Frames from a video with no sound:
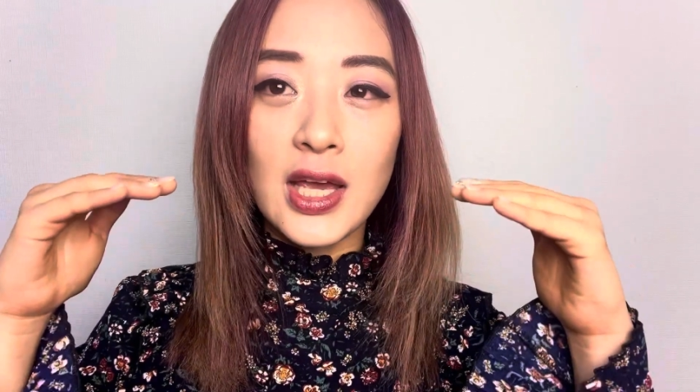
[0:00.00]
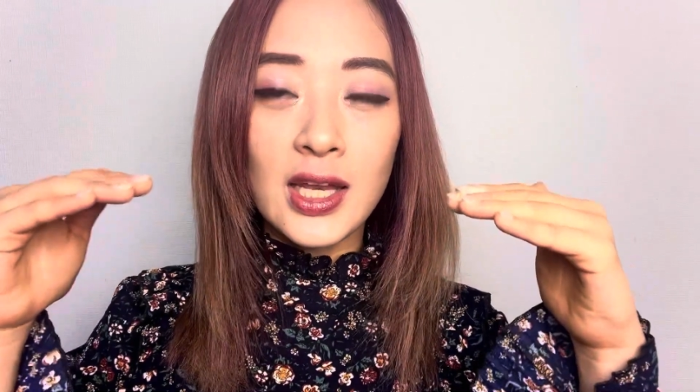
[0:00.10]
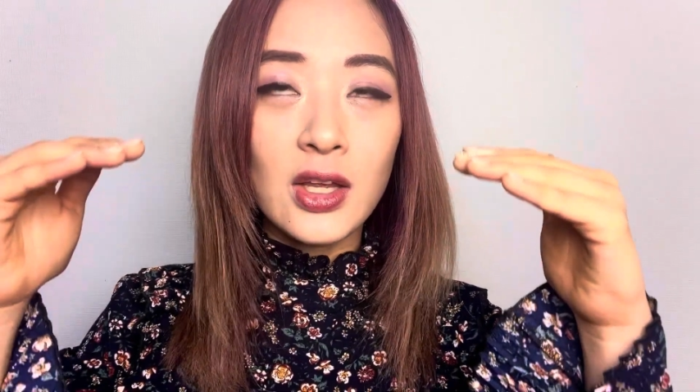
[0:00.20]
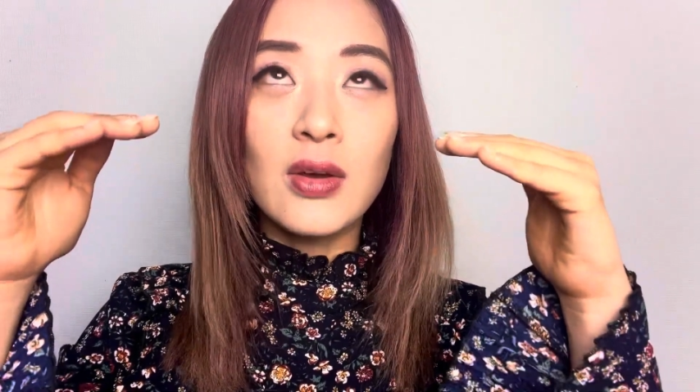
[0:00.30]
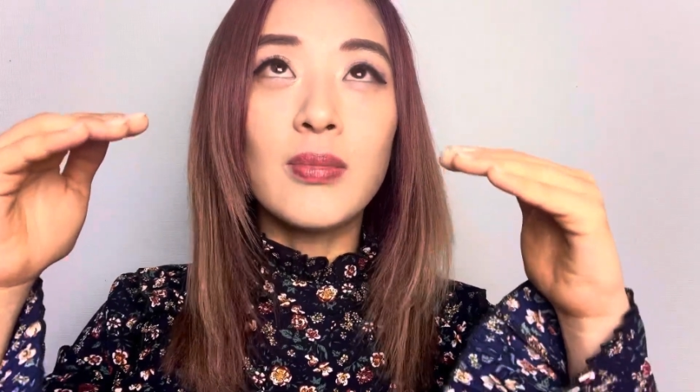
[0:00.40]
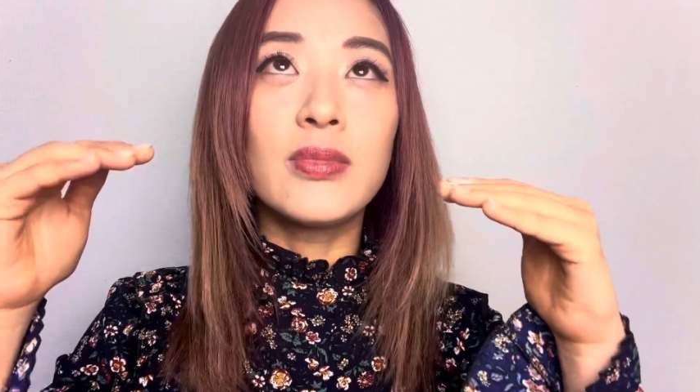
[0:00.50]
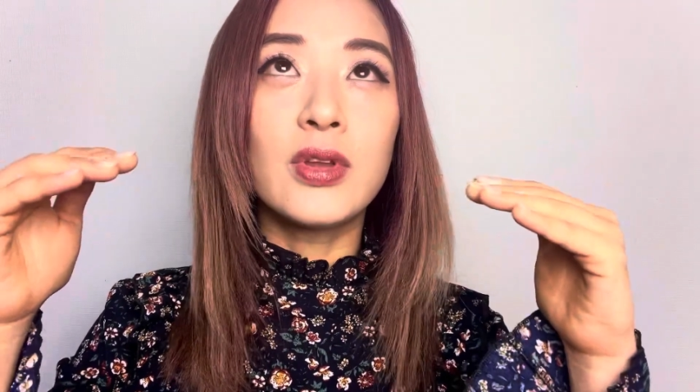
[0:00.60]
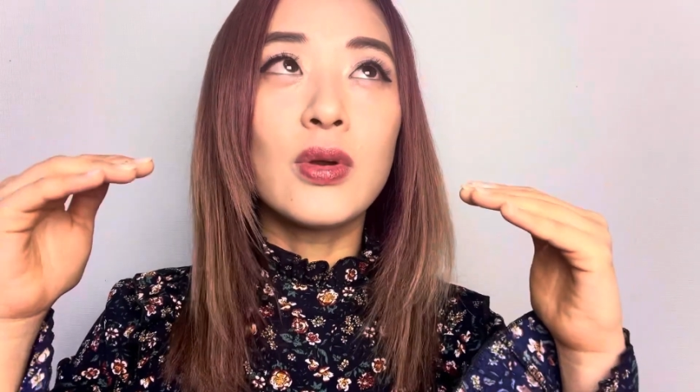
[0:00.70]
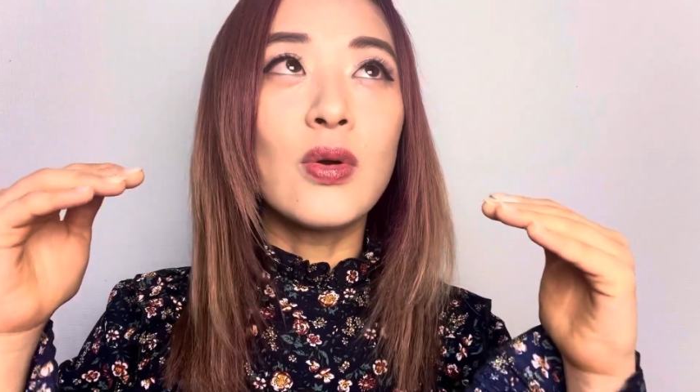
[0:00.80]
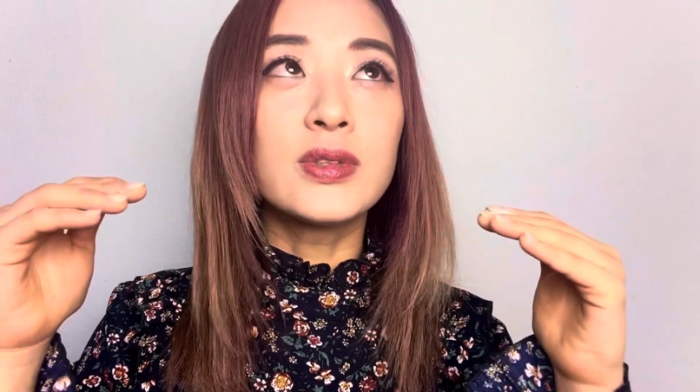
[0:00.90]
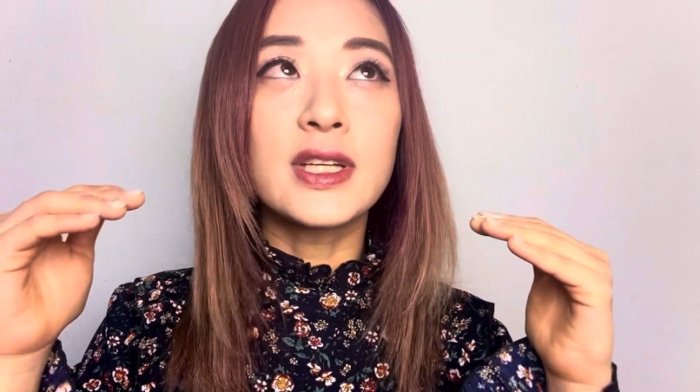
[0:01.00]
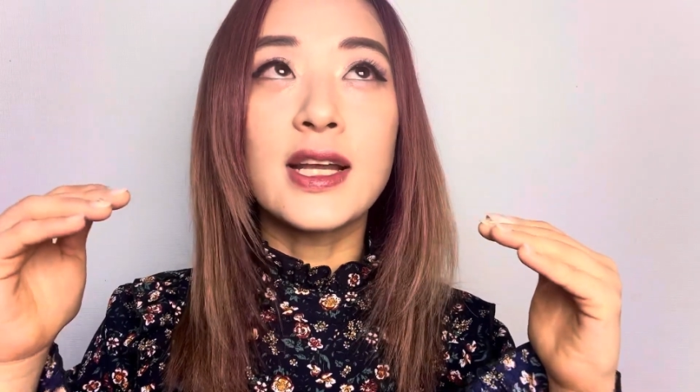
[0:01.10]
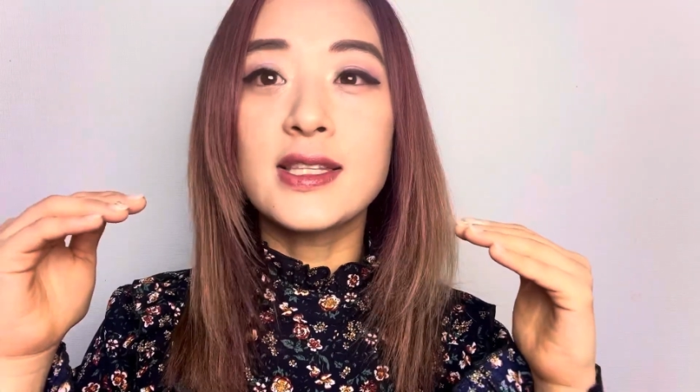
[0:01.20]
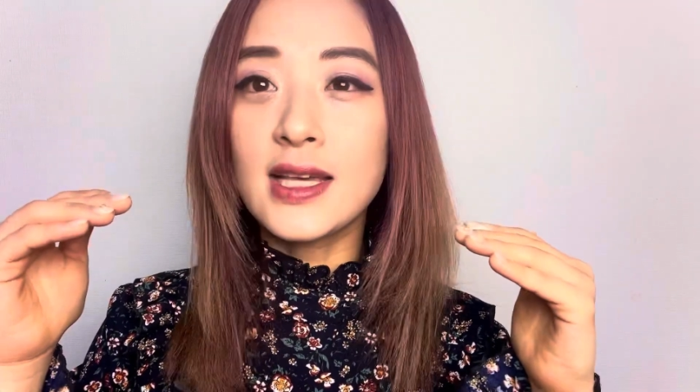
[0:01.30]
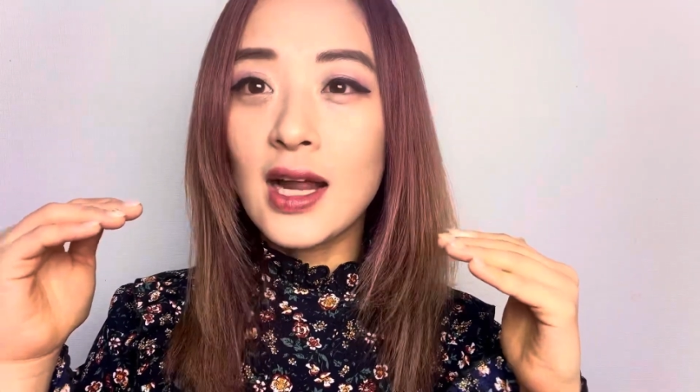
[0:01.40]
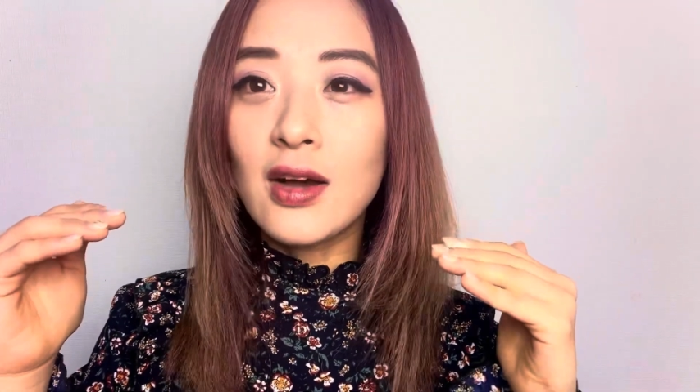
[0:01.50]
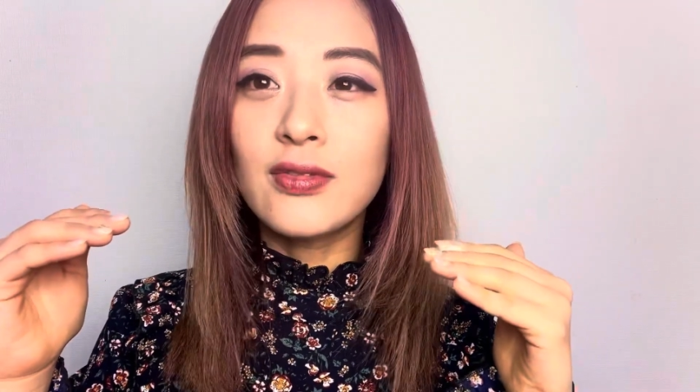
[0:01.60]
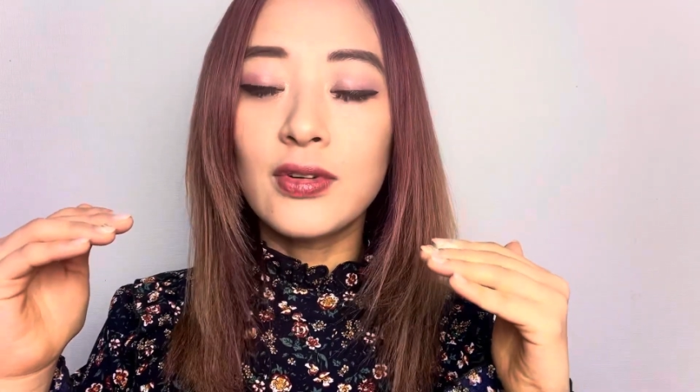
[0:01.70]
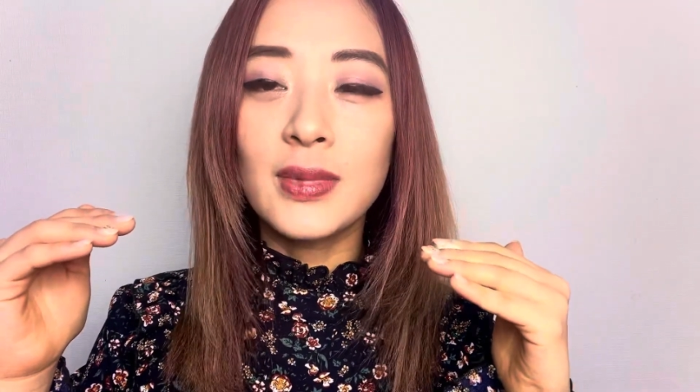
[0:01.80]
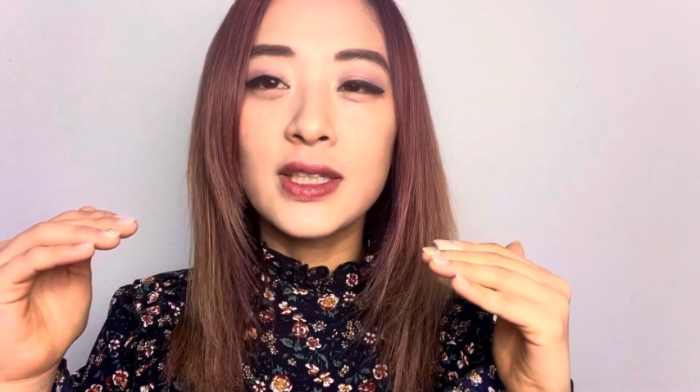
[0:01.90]
any of the goals that I set out
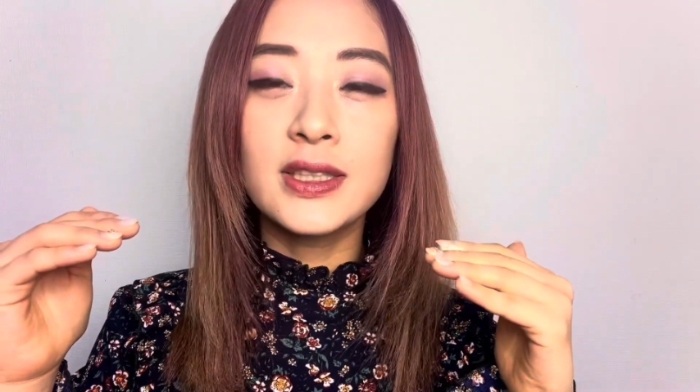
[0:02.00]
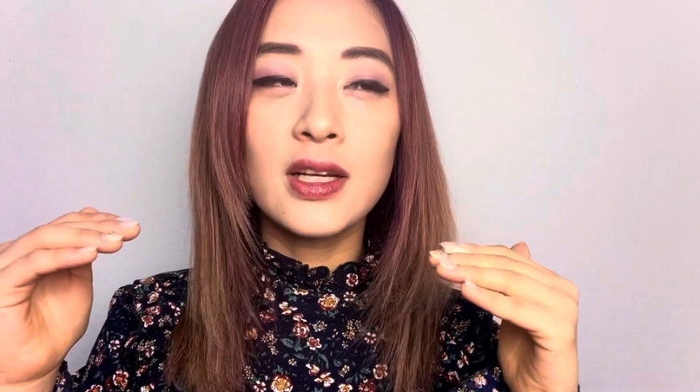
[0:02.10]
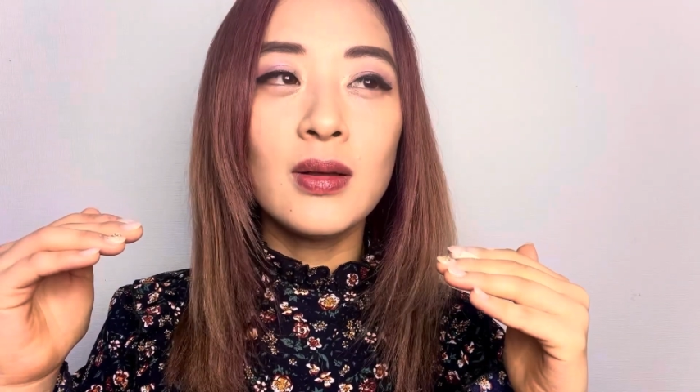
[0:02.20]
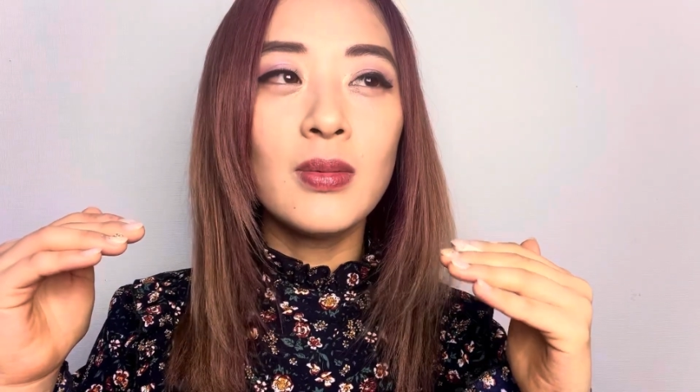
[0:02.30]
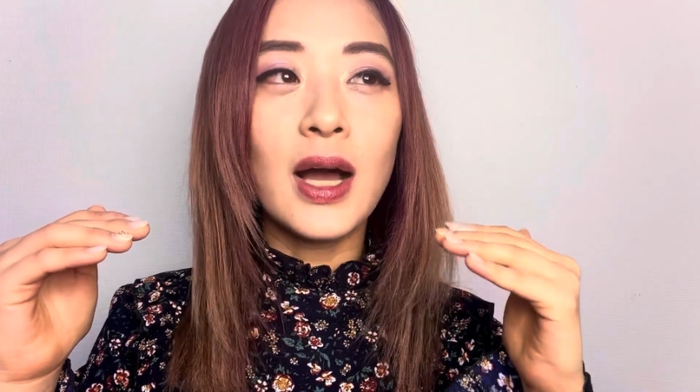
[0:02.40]
for myself,